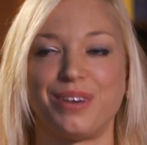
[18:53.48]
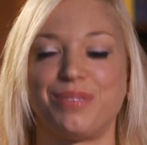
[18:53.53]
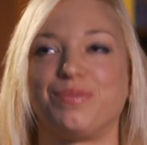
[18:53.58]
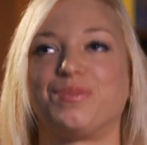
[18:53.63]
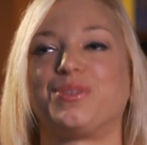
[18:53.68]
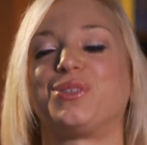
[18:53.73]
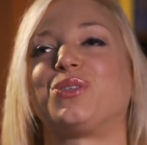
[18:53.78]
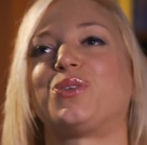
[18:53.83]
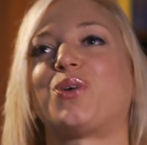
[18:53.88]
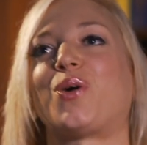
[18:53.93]

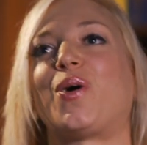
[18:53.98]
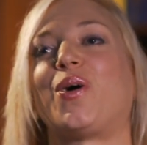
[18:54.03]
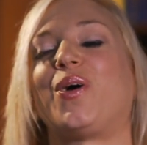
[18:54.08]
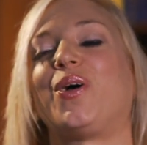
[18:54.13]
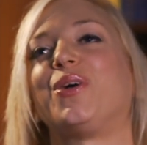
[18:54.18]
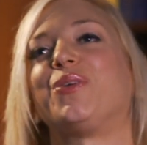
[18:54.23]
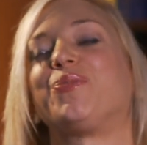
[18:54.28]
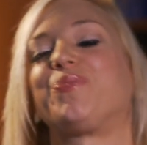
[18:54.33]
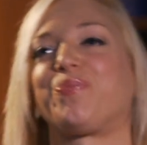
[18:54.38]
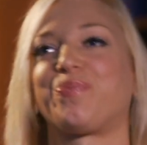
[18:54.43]

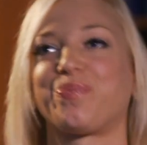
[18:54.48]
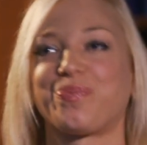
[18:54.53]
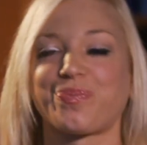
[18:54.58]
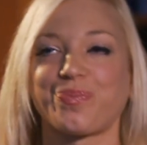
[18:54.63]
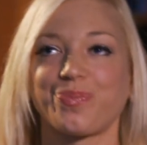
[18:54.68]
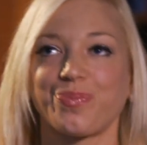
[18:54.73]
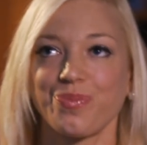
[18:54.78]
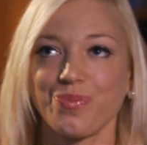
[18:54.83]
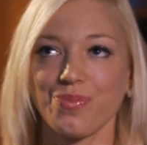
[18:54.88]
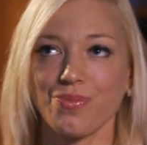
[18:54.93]
So
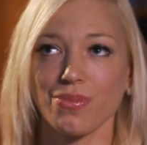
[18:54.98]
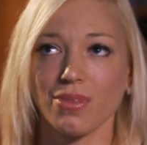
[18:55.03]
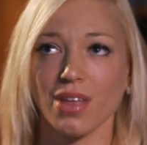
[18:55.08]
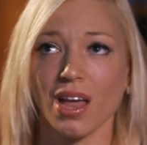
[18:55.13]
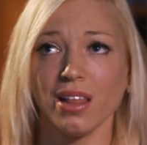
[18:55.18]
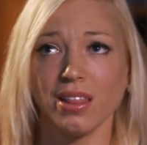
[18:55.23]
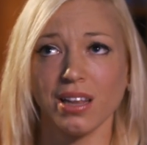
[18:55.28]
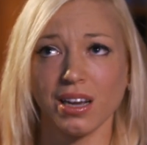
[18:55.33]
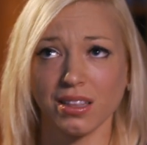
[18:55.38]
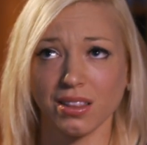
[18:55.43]

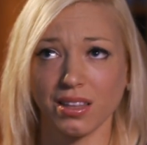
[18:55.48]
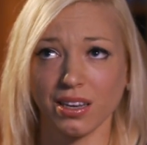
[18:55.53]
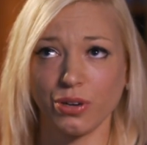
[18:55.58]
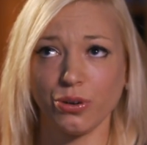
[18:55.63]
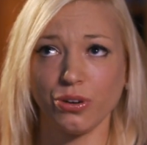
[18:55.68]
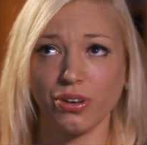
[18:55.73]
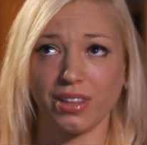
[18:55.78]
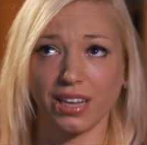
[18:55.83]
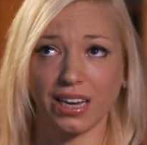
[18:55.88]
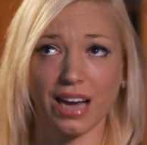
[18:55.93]

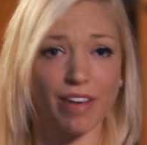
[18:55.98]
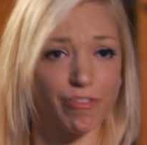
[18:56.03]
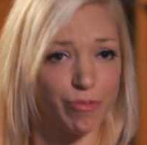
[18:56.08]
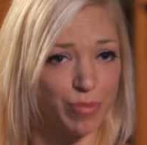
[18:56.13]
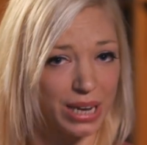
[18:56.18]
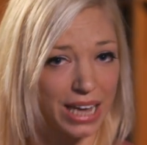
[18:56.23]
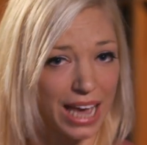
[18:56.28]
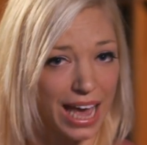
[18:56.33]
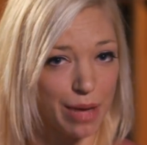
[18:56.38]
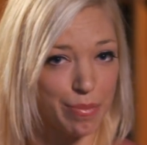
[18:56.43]
the
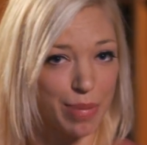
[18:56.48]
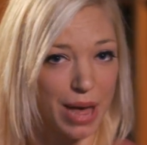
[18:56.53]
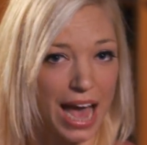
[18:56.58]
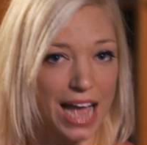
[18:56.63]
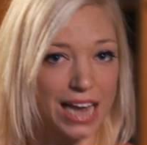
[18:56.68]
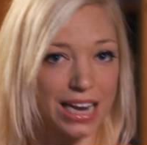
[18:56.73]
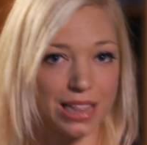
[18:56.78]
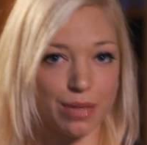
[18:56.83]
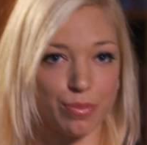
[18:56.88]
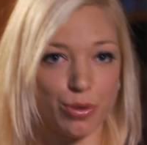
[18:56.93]
government
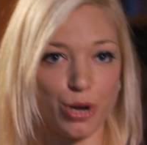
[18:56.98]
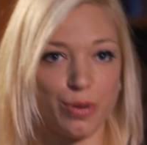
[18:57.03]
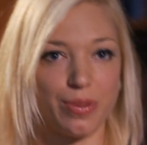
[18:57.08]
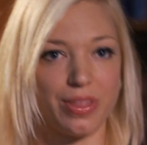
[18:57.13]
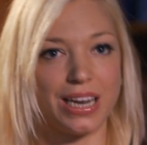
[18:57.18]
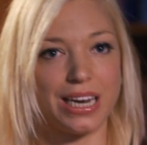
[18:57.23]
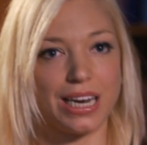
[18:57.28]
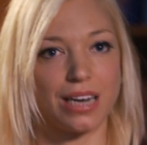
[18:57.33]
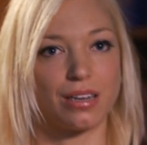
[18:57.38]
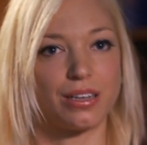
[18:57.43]
campaign at the moment,
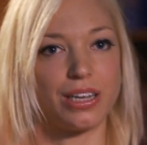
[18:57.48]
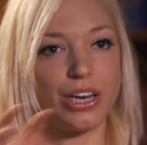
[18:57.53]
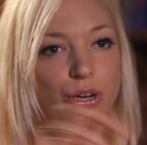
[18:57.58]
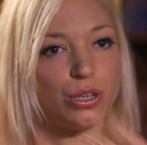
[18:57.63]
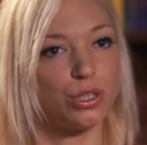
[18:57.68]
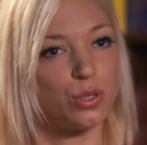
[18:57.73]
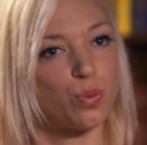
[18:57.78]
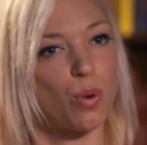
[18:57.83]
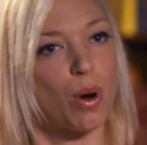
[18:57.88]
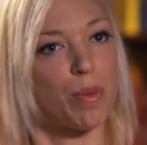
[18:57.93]
the little,
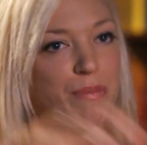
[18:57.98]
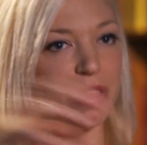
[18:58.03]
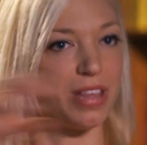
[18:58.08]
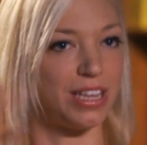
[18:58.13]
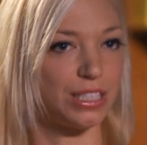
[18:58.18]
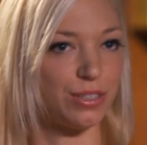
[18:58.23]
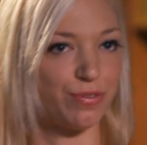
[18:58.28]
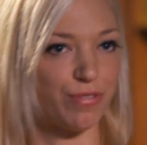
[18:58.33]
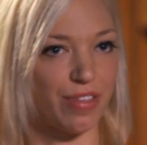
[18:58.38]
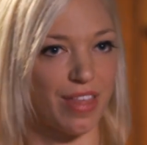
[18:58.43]
swap
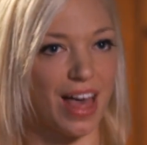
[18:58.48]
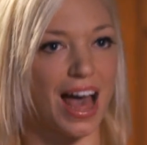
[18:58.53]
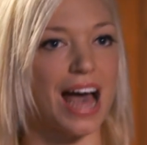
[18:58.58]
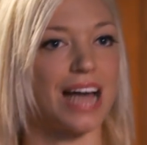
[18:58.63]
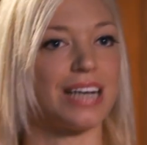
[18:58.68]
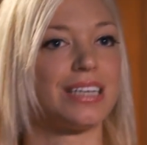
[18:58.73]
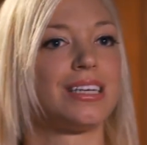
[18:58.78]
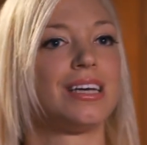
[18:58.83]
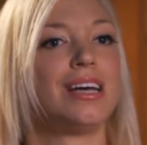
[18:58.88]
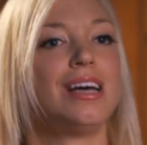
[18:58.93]
this for
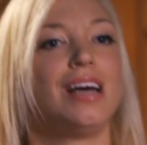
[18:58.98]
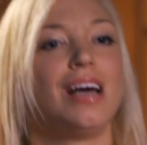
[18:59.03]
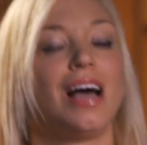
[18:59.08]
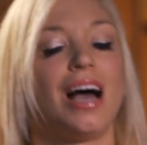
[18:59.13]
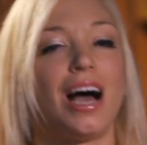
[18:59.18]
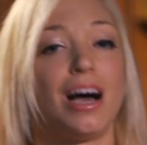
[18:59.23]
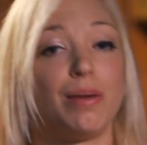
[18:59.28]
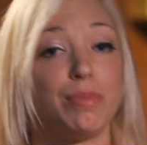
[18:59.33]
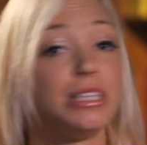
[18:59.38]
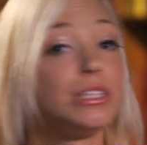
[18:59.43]
that,
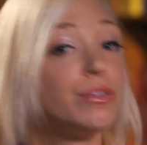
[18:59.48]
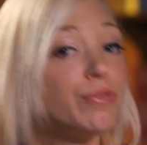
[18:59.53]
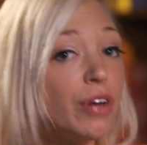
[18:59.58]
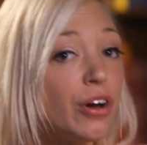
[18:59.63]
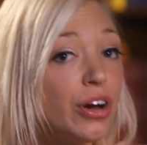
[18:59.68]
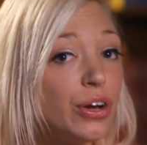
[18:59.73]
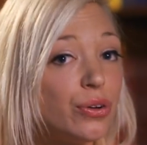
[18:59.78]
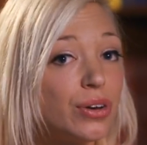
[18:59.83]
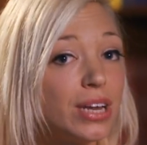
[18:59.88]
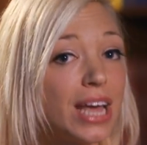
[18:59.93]
is a
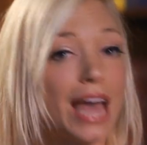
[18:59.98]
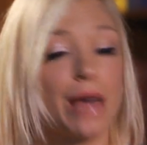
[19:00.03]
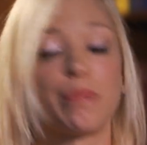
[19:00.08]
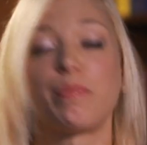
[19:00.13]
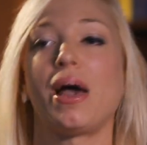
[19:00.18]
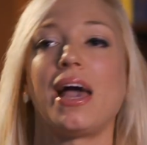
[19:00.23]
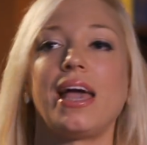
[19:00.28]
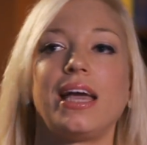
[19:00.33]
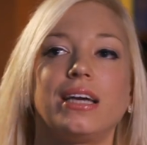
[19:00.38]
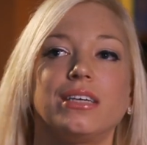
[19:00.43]
very good
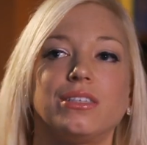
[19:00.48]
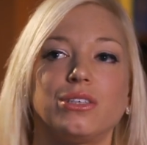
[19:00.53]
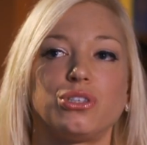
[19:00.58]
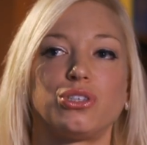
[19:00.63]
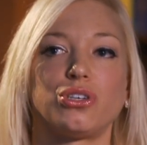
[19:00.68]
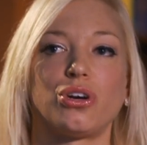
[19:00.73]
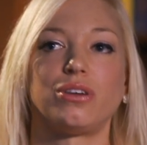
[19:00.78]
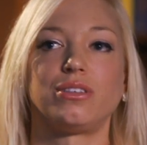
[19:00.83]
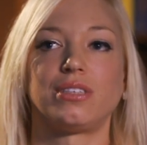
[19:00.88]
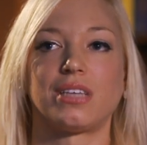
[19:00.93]
campaign because it
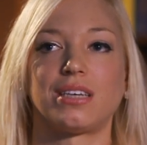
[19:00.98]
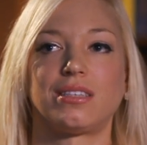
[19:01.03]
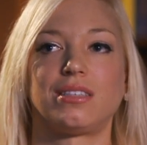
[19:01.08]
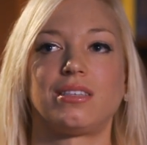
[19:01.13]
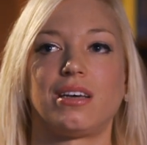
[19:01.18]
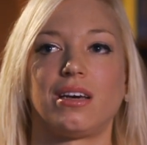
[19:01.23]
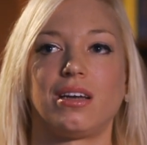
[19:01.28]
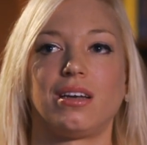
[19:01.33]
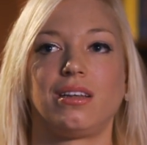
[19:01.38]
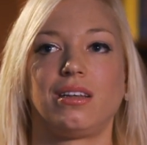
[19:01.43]
shows us
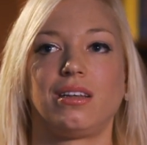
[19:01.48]
that,